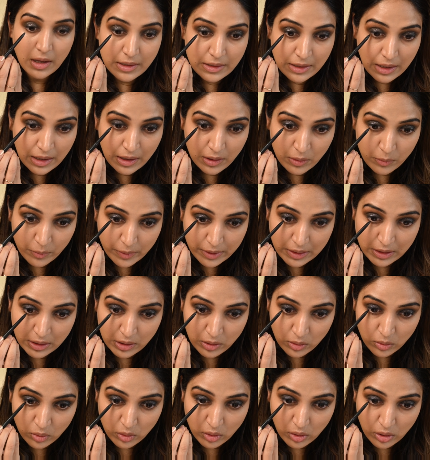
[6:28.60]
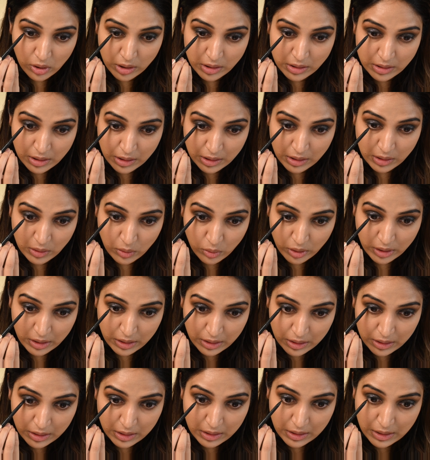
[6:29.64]
And now we're gonna go on the lower
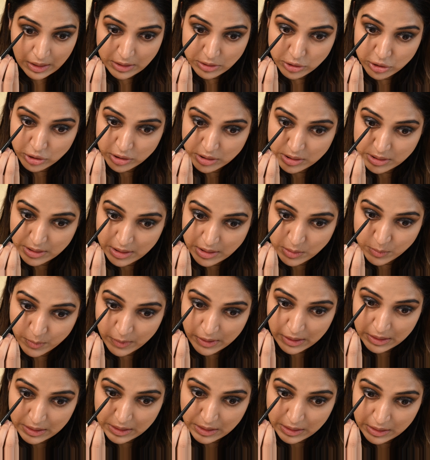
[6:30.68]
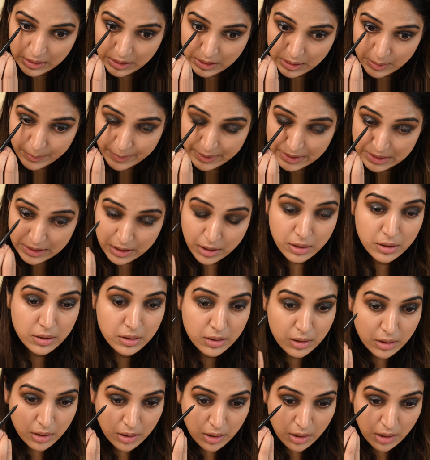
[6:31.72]
lashes as well a little bit,
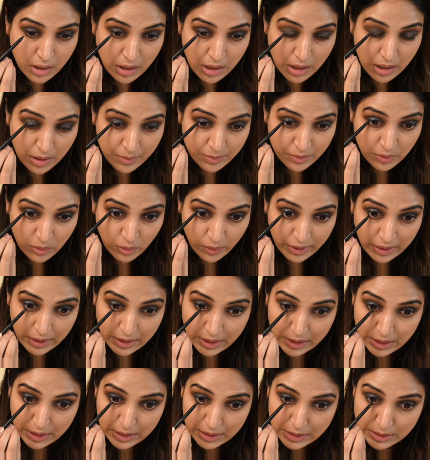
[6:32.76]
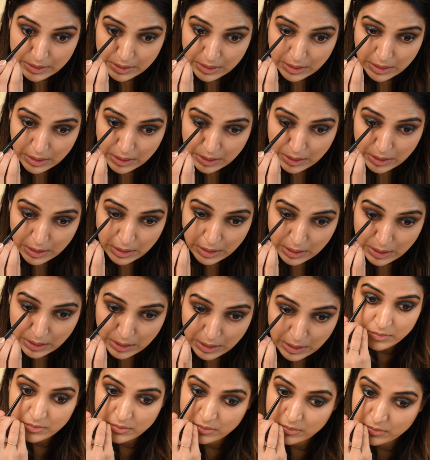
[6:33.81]
going in
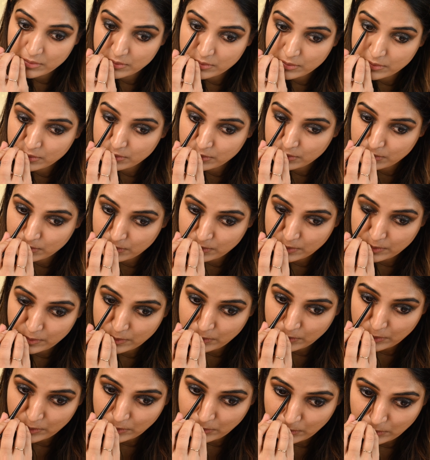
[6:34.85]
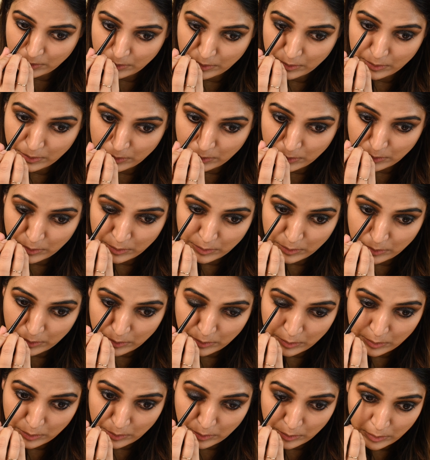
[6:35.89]
as well as a little out.
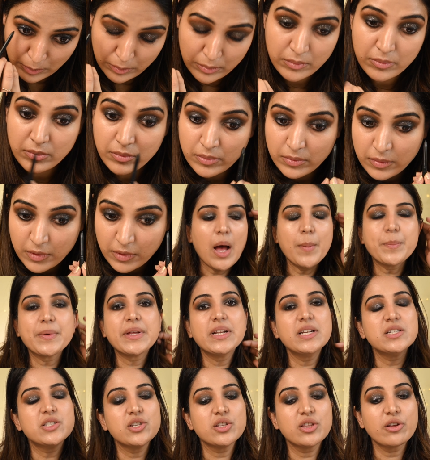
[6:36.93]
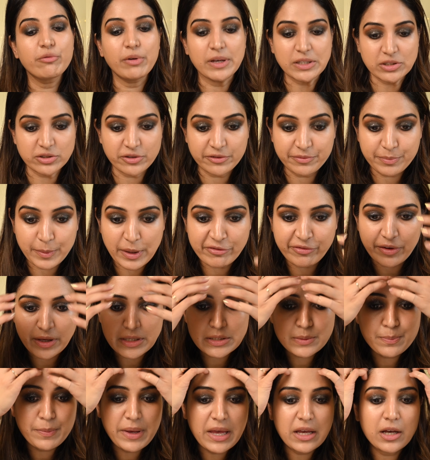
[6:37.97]
Totally extra. I'm gonna do the rest of my
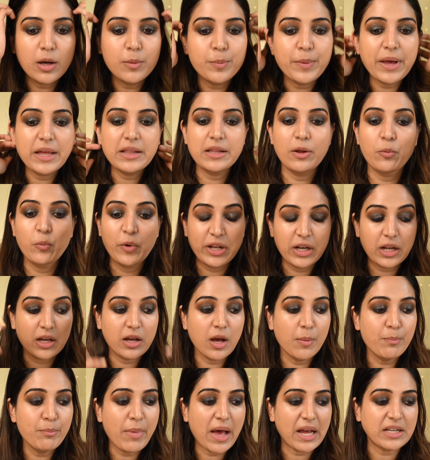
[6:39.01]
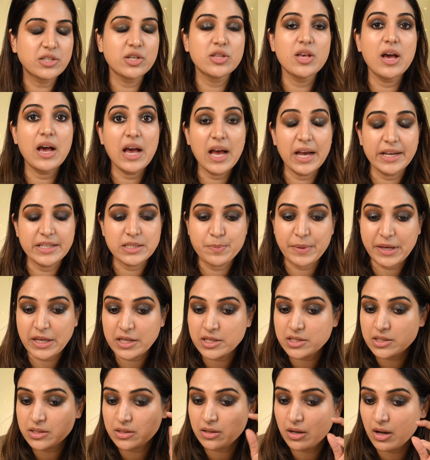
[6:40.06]
face makeup, and then we're gonna come back to the eyes,
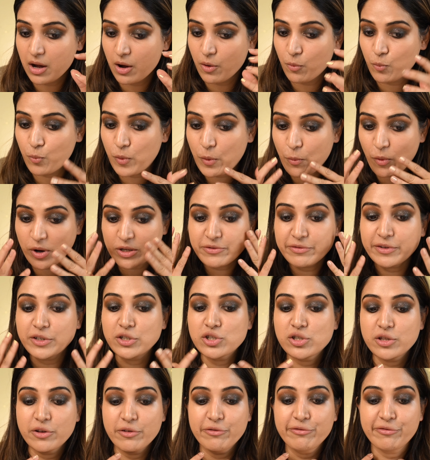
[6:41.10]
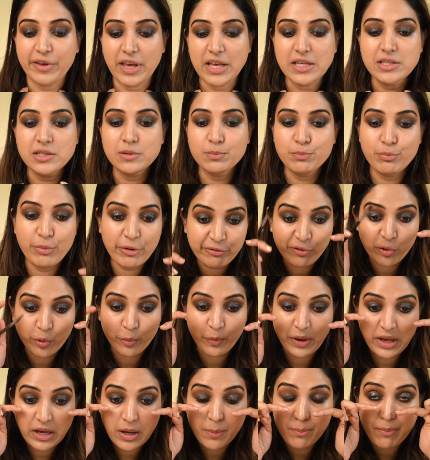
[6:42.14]
because we want to finish the face before
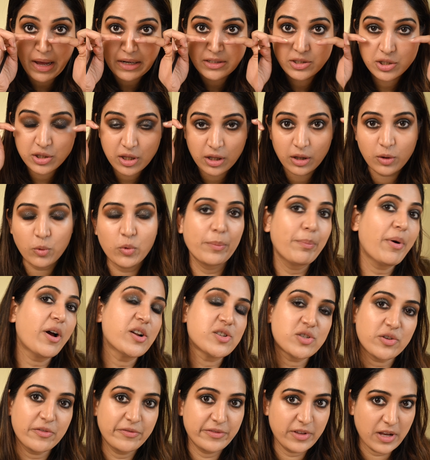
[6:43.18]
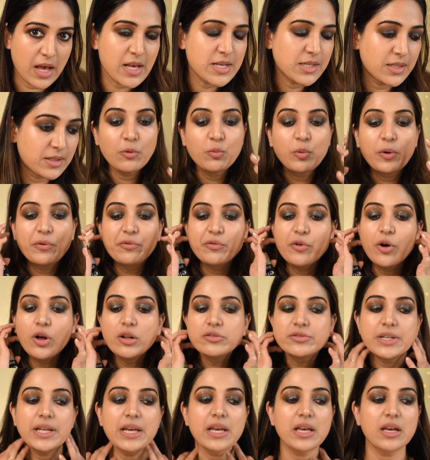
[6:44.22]
we come back to the lower part of the eyes. We've
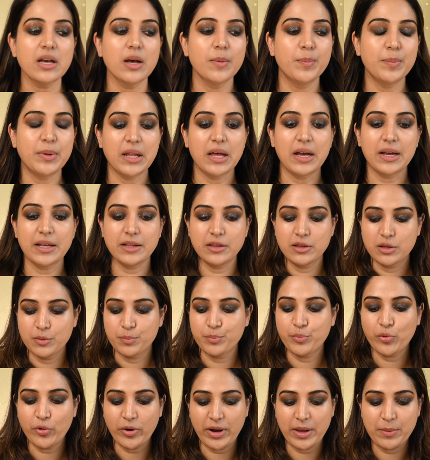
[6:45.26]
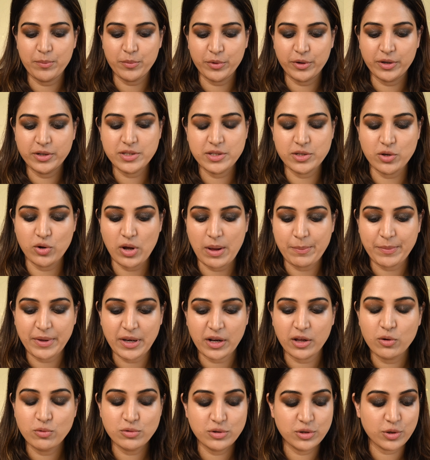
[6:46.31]
already applied the primer, so I'm
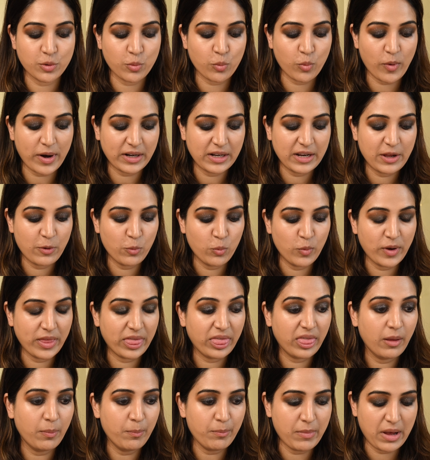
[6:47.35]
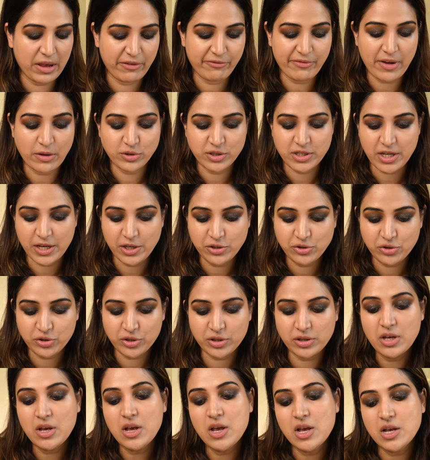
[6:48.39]
gonna go directly with my
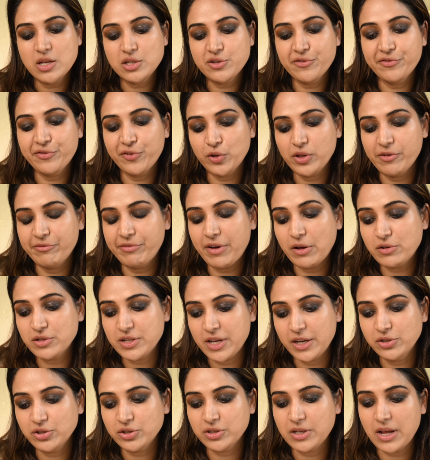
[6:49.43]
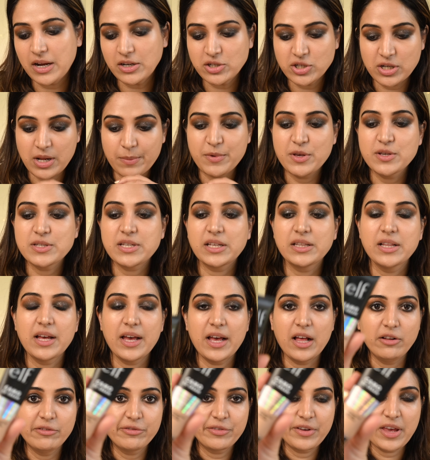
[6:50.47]
foundation. So for the foundation, actually I'm using the
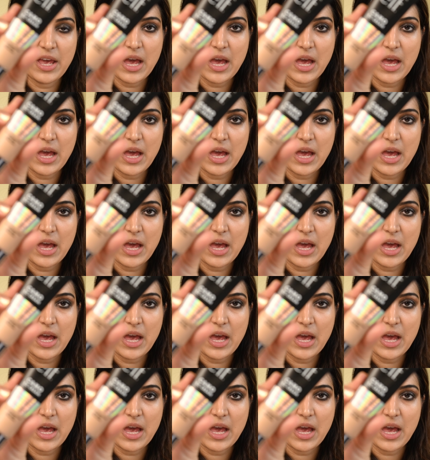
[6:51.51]
e.l.f.